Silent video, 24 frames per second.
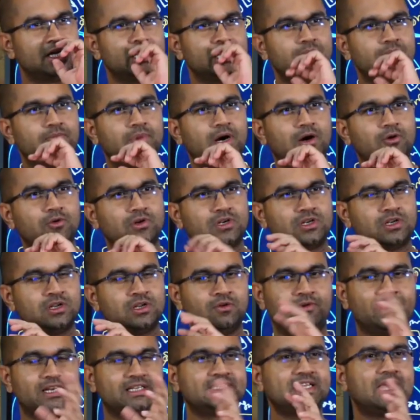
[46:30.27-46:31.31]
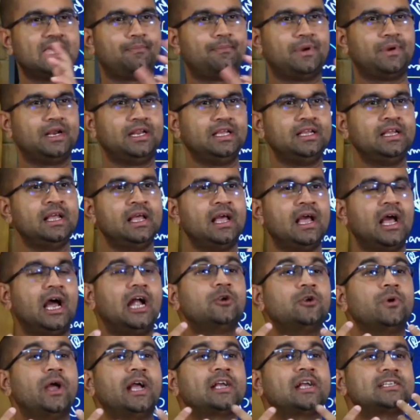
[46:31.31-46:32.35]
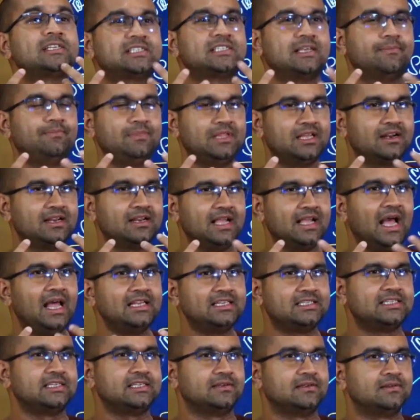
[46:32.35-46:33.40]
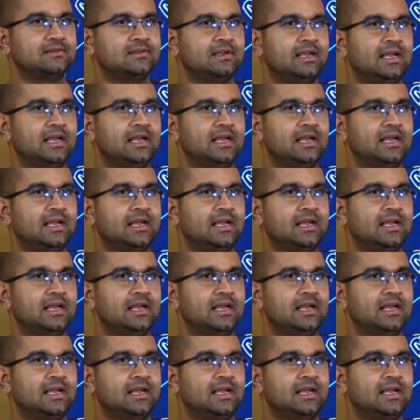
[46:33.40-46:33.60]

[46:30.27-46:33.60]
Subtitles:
about what's happening and to accept the reality.